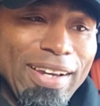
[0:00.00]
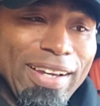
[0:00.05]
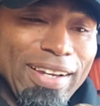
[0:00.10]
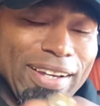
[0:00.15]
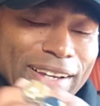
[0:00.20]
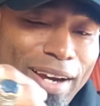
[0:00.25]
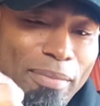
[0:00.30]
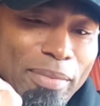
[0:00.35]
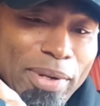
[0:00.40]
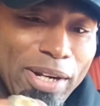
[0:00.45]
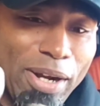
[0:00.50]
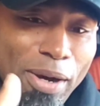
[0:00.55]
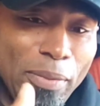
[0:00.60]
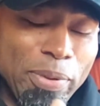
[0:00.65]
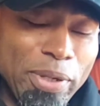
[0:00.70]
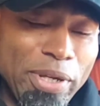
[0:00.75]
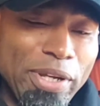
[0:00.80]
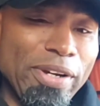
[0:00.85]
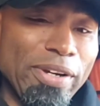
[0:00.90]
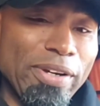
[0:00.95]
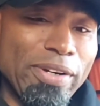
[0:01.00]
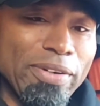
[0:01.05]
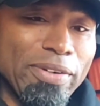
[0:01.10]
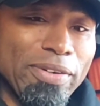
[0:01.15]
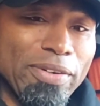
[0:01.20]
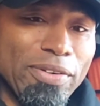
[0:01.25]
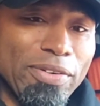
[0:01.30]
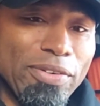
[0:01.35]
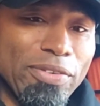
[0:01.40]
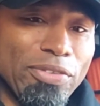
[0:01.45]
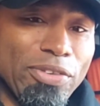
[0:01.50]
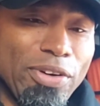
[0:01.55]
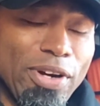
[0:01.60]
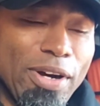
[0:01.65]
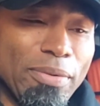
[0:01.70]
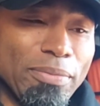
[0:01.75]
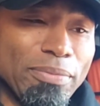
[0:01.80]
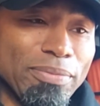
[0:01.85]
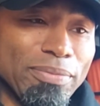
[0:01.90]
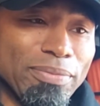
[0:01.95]
coming up here
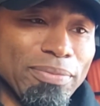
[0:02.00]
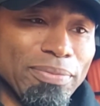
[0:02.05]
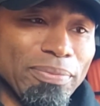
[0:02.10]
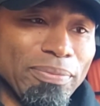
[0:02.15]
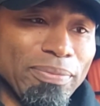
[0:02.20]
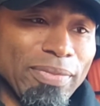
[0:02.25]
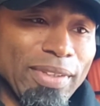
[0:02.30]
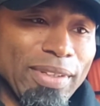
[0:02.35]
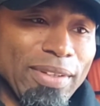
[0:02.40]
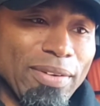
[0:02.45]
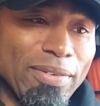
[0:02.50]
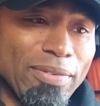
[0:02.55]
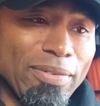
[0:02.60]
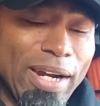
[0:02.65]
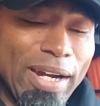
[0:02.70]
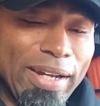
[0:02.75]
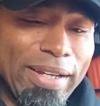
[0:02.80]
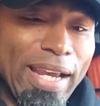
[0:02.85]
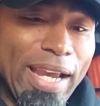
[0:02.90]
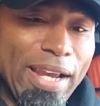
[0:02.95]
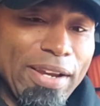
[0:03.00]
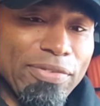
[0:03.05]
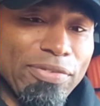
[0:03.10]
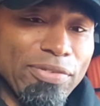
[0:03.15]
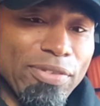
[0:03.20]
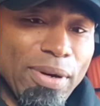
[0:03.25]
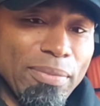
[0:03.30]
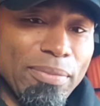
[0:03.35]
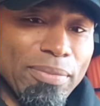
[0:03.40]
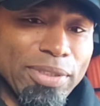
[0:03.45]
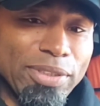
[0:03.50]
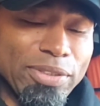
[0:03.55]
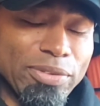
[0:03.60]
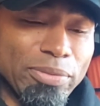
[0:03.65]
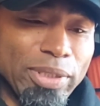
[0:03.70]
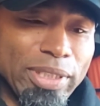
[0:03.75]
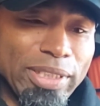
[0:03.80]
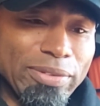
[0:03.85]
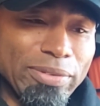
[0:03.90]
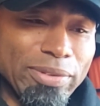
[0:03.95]
from where I came from was
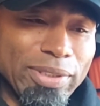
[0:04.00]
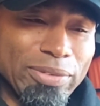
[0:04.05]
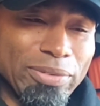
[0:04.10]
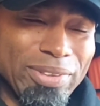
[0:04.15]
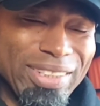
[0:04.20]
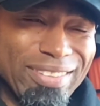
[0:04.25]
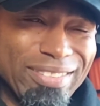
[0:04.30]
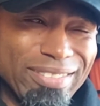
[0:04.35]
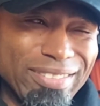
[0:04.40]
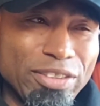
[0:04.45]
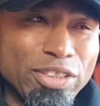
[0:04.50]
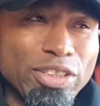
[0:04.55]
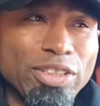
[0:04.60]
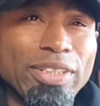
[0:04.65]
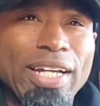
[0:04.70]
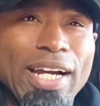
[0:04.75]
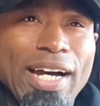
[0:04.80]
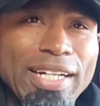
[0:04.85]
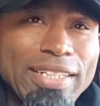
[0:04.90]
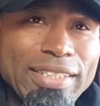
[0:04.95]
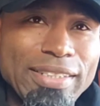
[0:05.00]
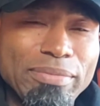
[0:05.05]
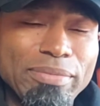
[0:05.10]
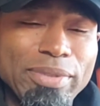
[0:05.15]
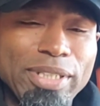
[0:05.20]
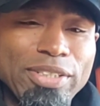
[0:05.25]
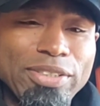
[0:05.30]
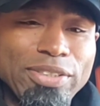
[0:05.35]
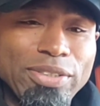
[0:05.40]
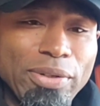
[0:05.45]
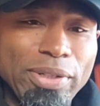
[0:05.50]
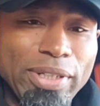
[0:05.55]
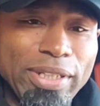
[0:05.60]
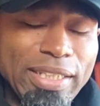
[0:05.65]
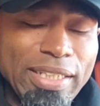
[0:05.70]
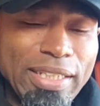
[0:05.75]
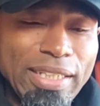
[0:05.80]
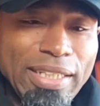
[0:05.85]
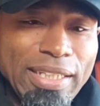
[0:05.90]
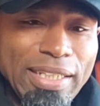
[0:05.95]
Wisconsin, Minnesota.
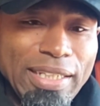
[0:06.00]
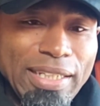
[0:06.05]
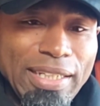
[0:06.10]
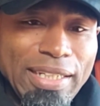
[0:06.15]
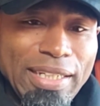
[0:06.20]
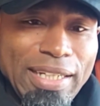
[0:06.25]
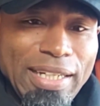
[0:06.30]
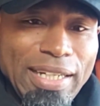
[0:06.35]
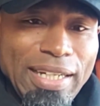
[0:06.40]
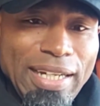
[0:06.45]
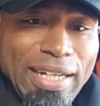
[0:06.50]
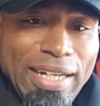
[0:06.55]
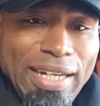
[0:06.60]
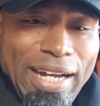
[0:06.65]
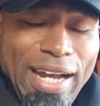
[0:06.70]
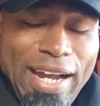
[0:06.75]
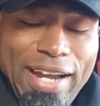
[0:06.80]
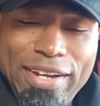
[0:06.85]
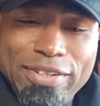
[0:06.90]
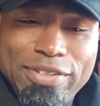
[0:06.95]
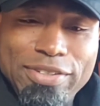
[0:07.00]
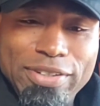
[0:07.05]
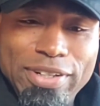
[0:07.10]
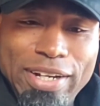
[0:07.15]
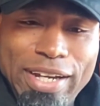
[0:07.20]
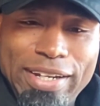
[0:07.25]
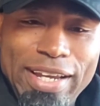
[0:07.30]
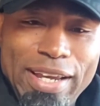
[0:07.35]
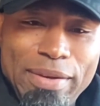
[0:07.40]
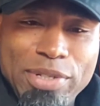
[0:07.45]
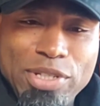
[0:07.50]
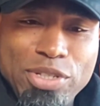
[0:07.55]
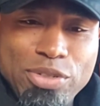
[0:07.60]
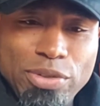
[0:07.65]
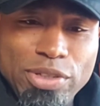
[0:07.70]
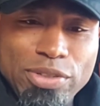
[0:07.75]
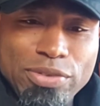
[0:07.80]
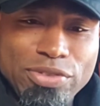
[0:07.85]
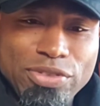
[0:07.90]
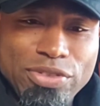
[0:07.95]
I came
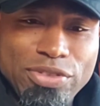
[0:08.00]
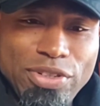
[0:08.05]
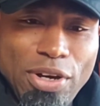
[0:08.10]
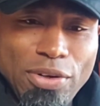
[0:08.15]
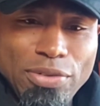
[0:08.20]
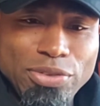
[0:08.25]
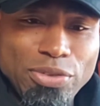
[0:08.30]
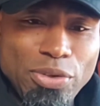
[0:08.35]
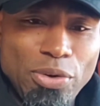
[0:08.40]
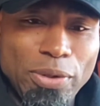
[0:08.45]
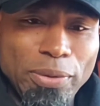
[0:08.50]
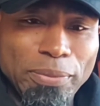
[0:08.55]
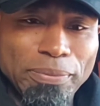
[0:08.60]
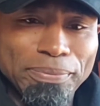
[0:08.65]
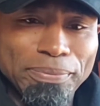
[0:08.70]
into a snowstorm,